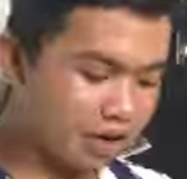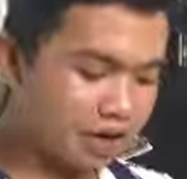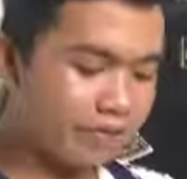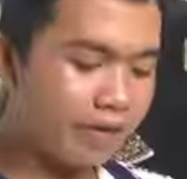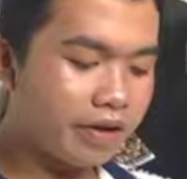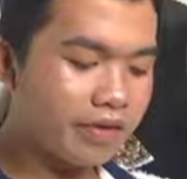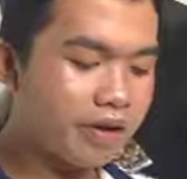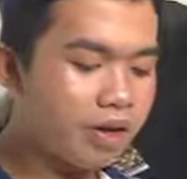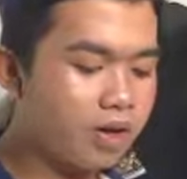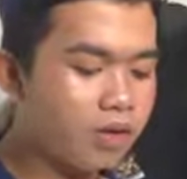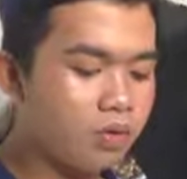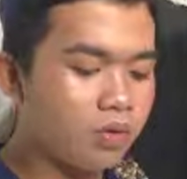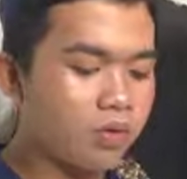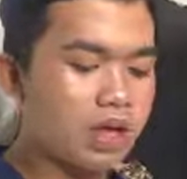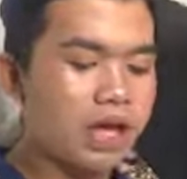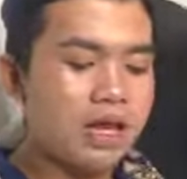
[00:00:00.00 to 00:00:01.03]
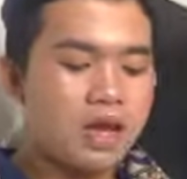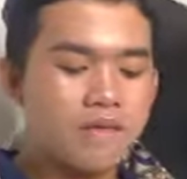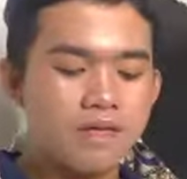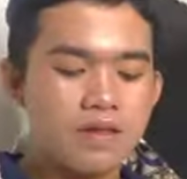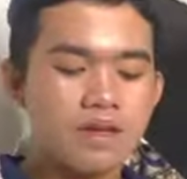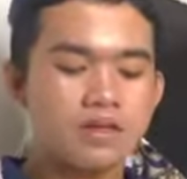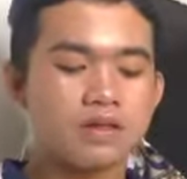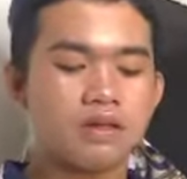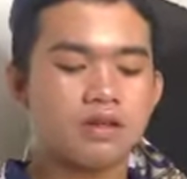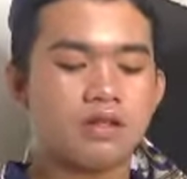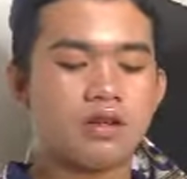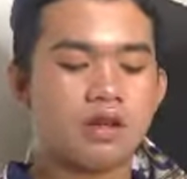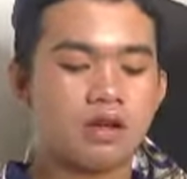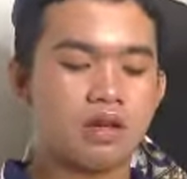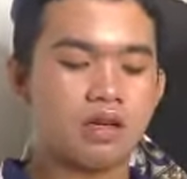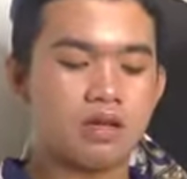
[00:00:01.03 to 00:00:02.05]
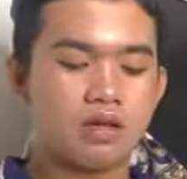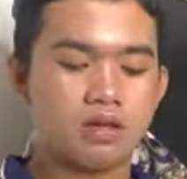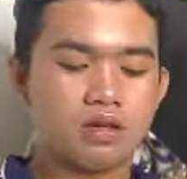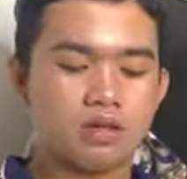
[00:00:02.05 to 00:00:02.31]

It's very cute. I love this shirt.